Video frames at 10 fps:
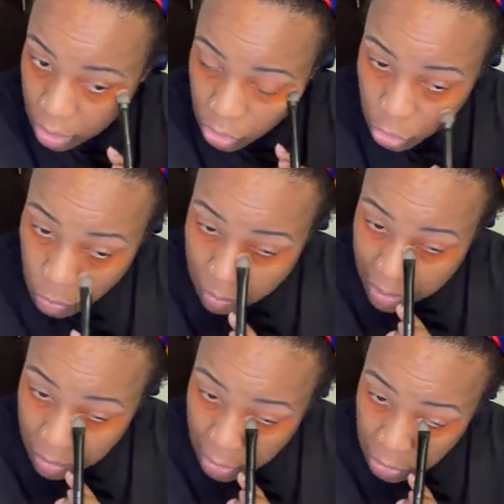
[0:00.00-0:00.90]
to make
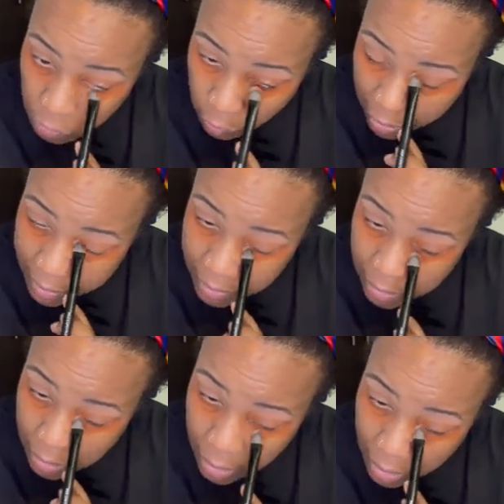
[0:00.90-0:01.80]
things right.
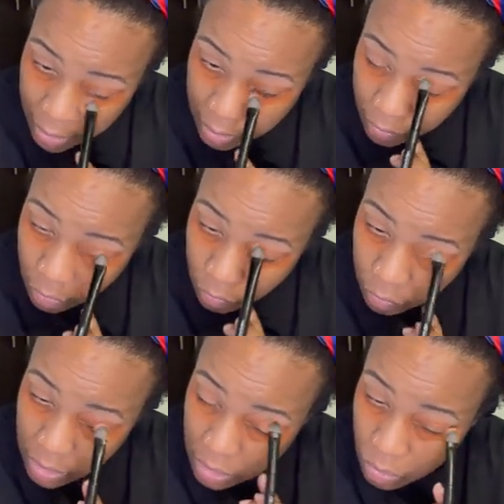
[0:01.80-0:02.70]
And the
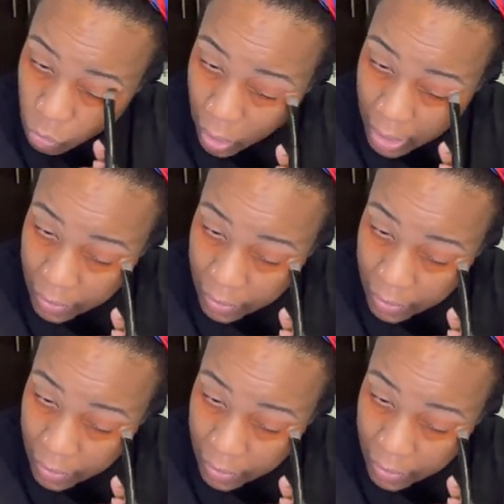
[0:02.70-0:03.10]
reason why